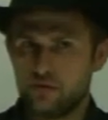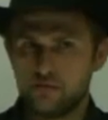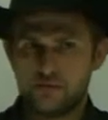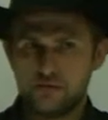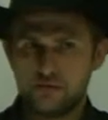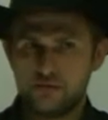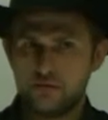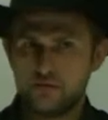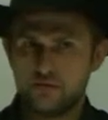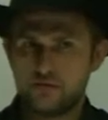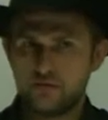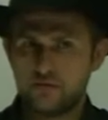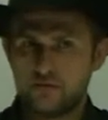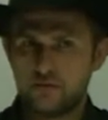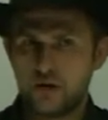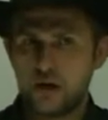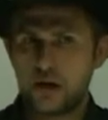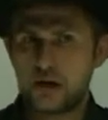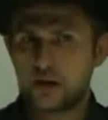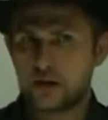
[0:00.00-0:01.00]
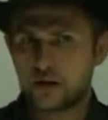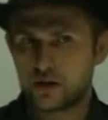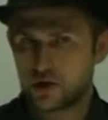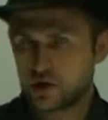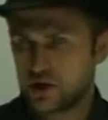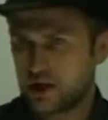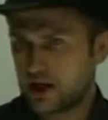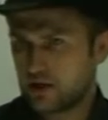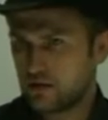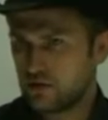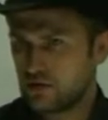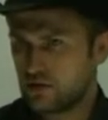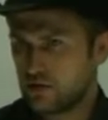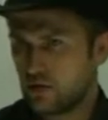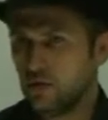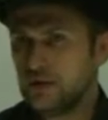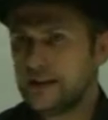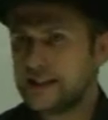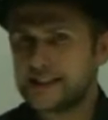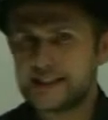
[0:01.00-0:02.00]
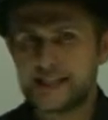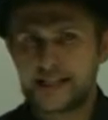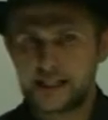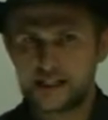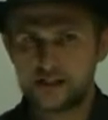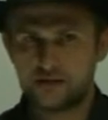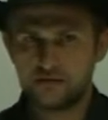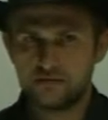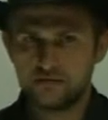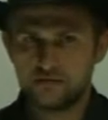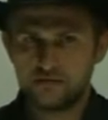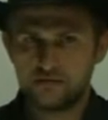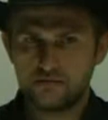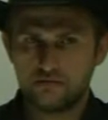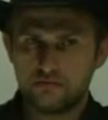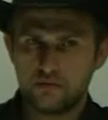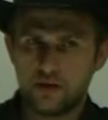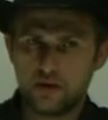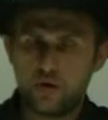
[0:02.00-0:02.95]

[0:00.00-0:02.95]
forms in the English language. Only 6.